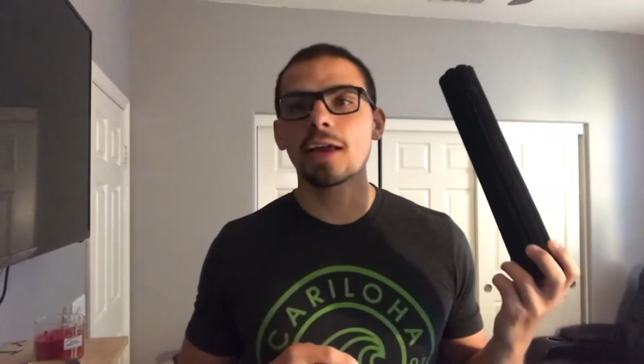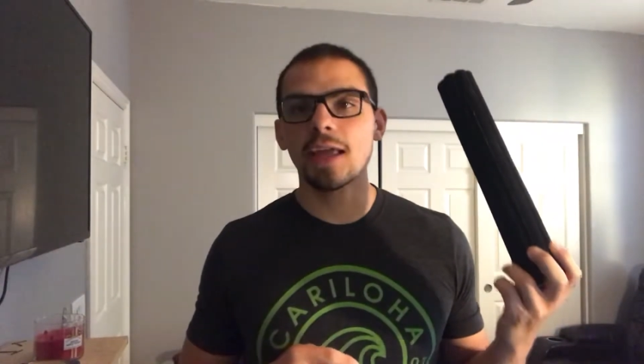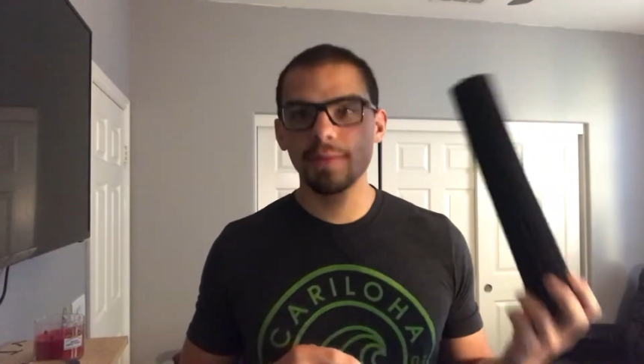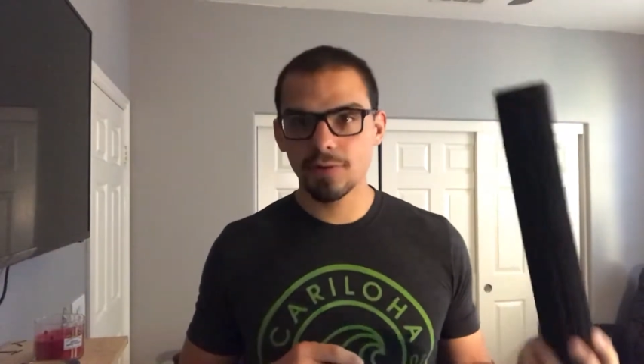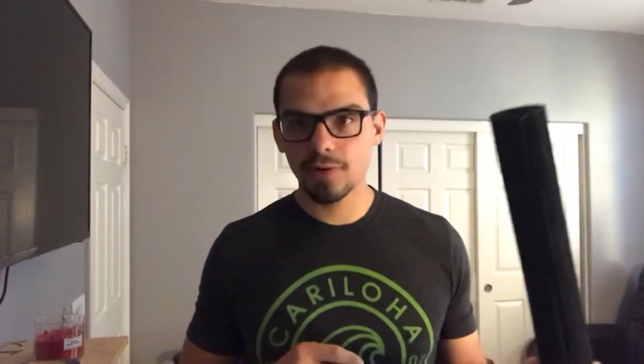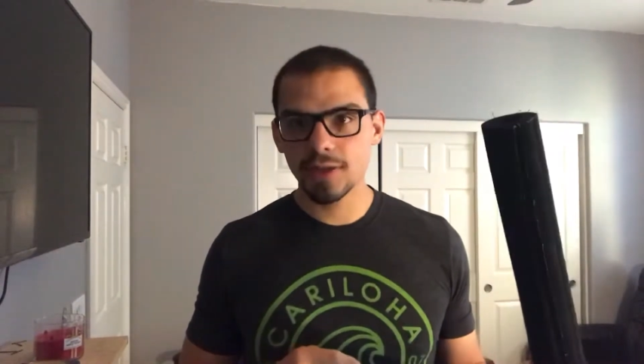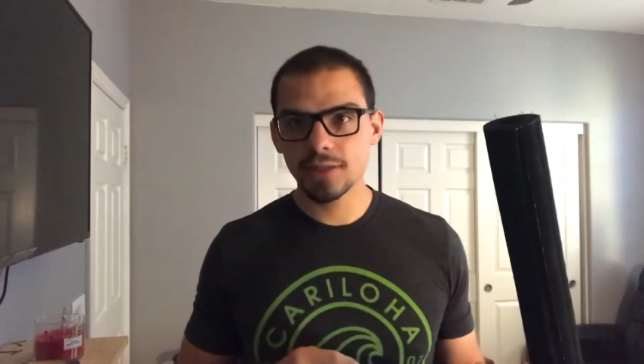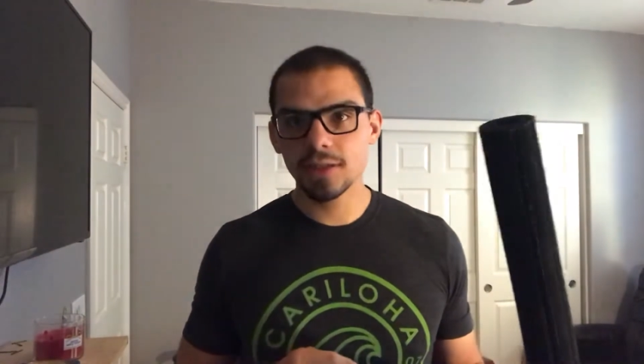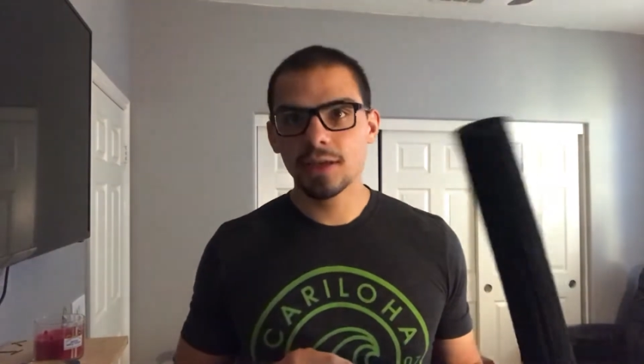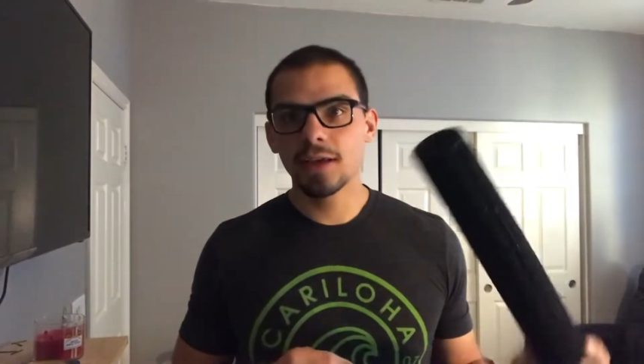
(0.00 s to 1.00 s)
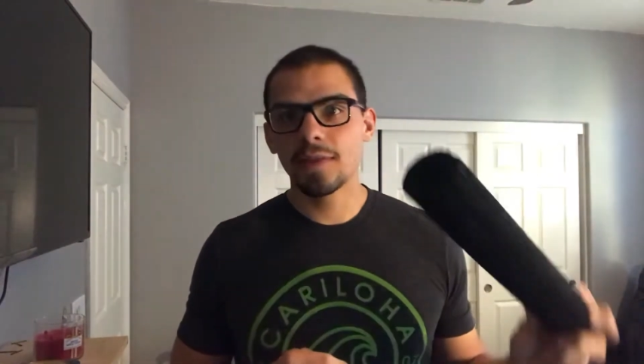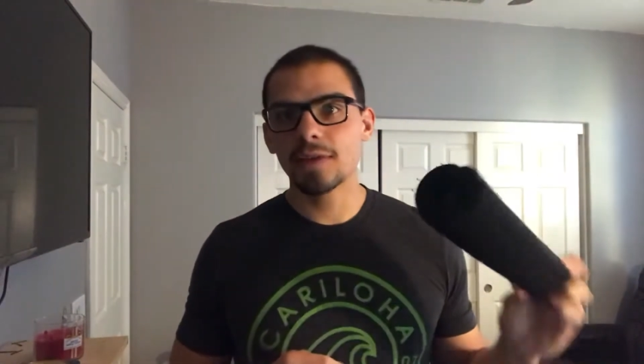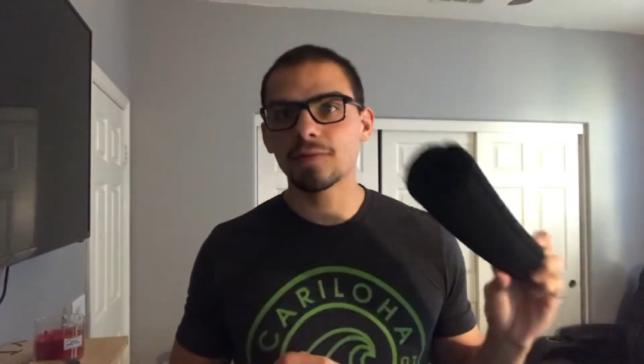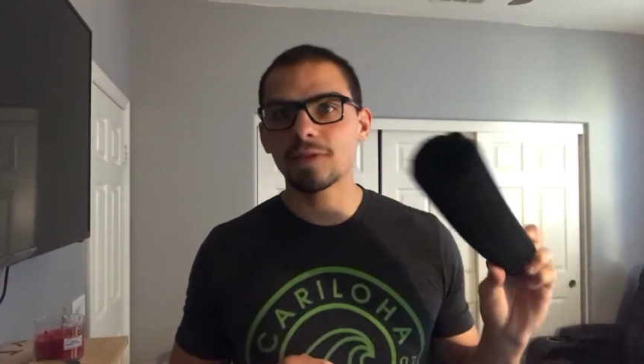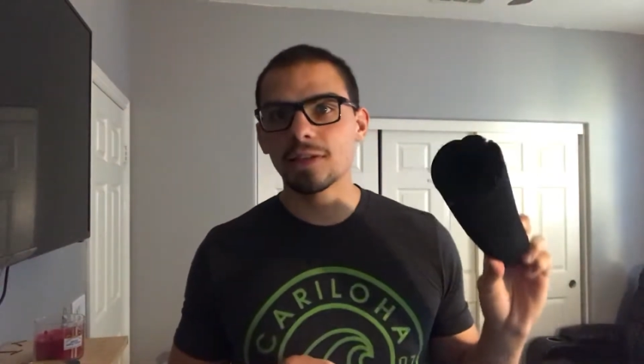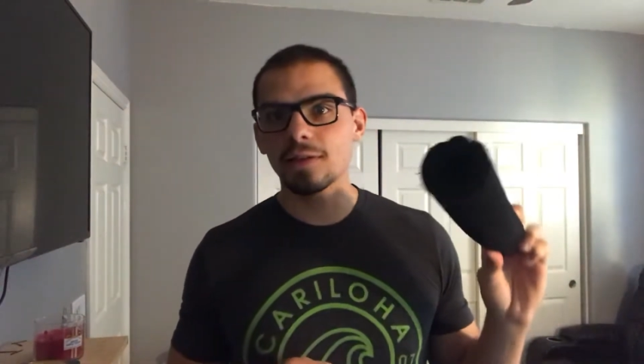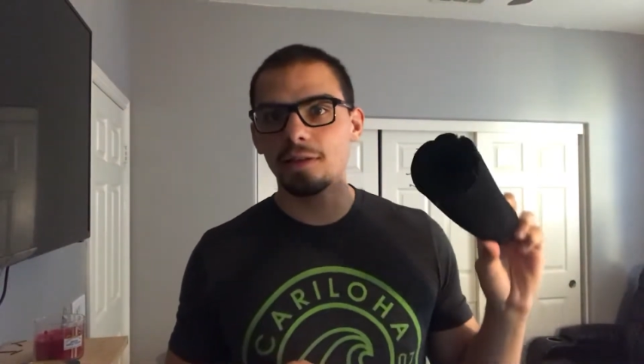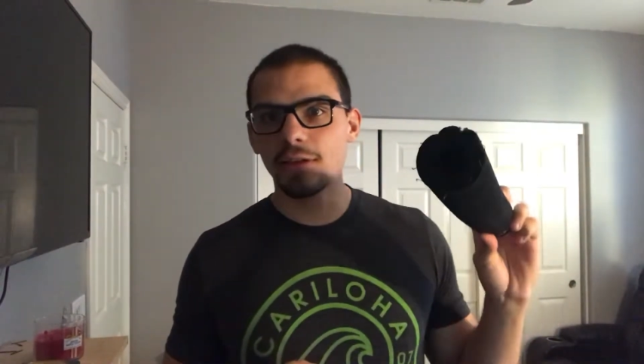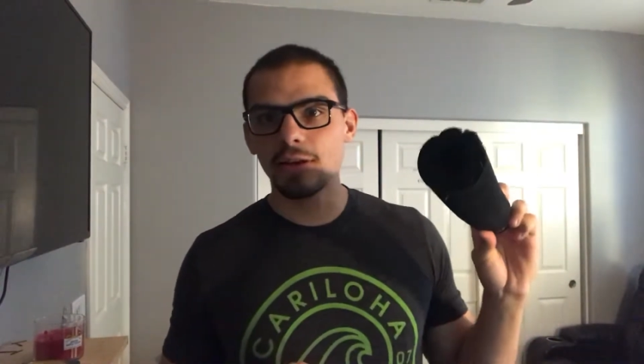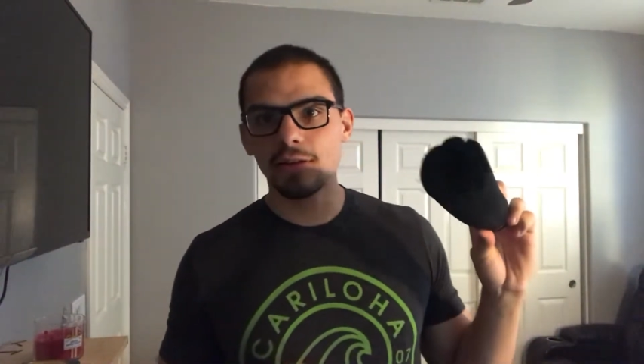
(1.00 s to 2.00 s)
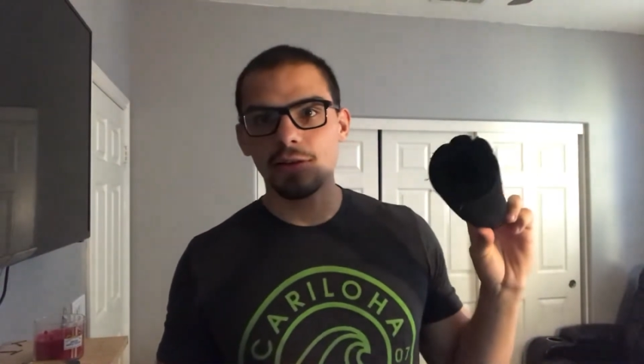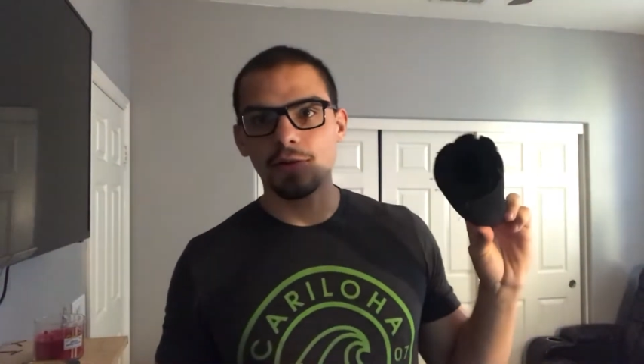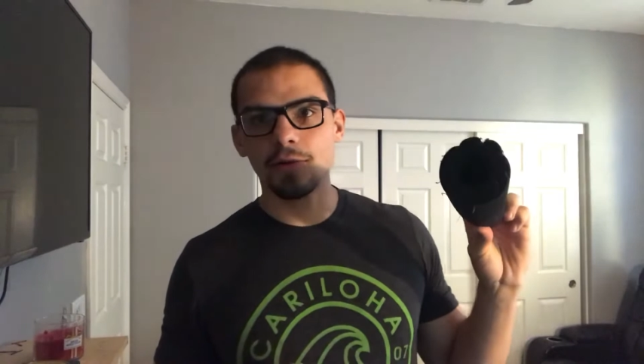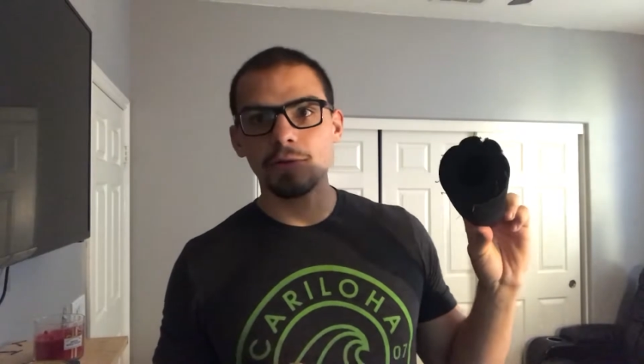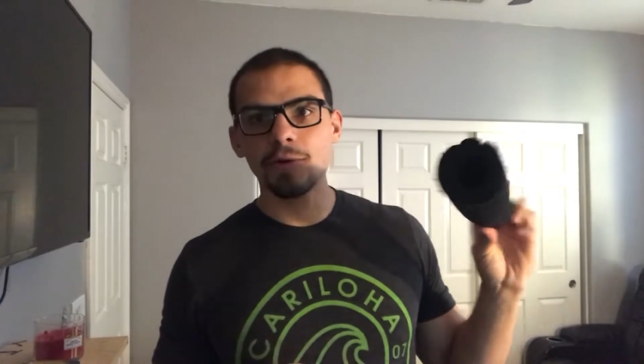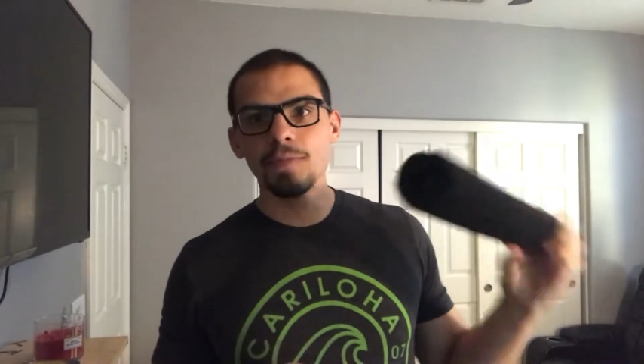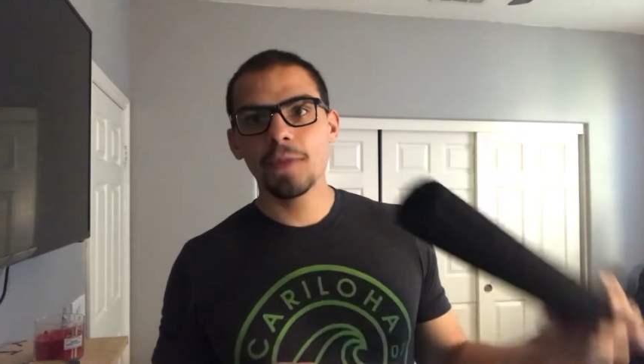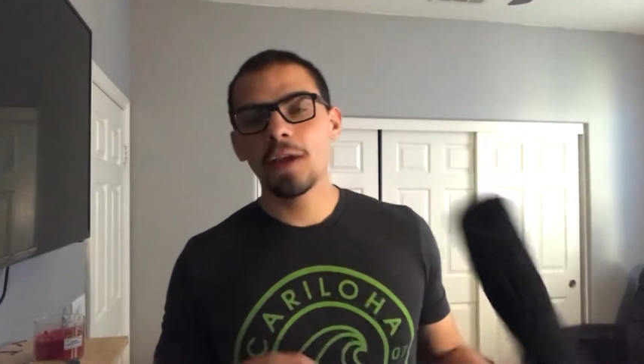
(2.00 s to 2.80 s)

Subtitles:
hip thrust. This one is a little thinner than normal,